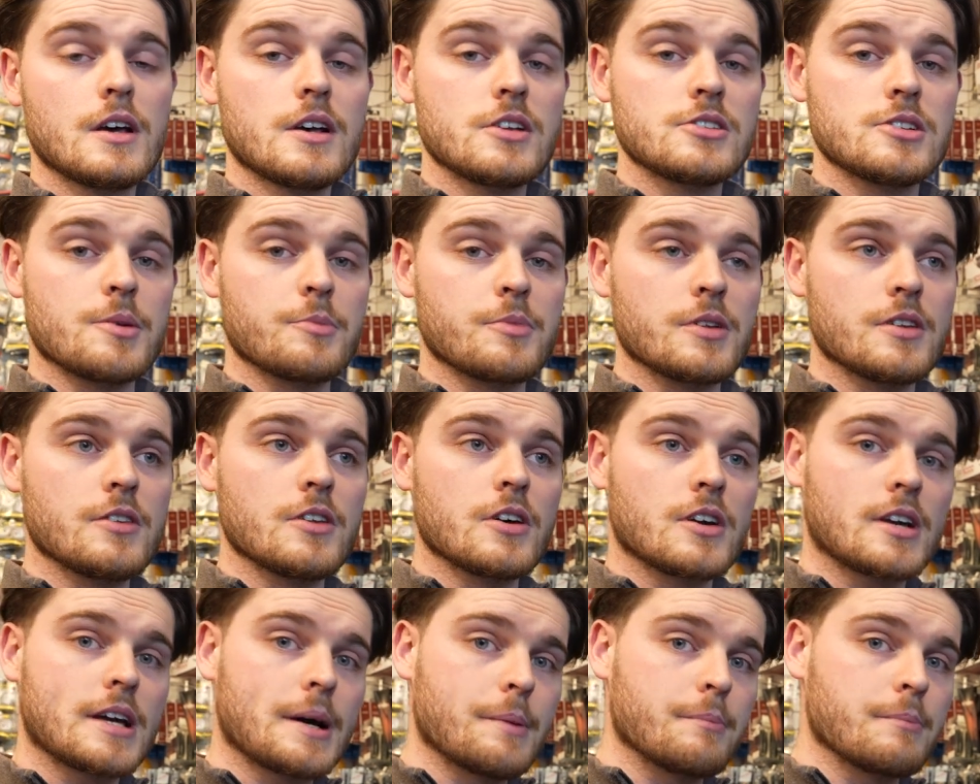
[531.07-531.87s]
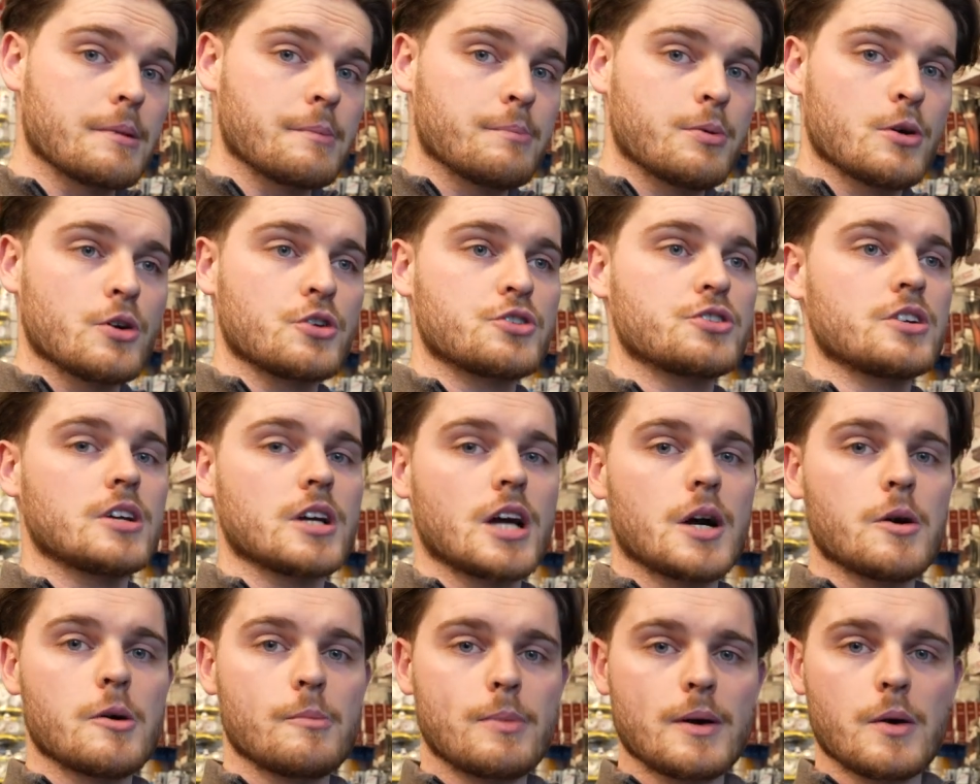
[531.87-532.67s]
something that can be pushed
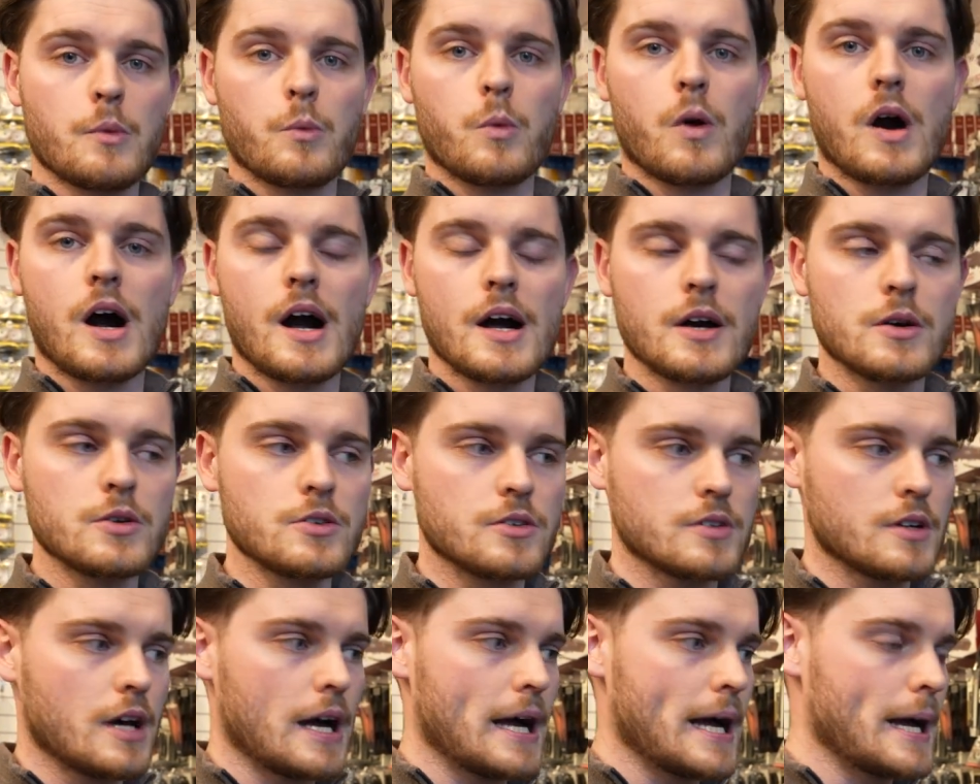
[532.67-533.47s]
and go a bit wild.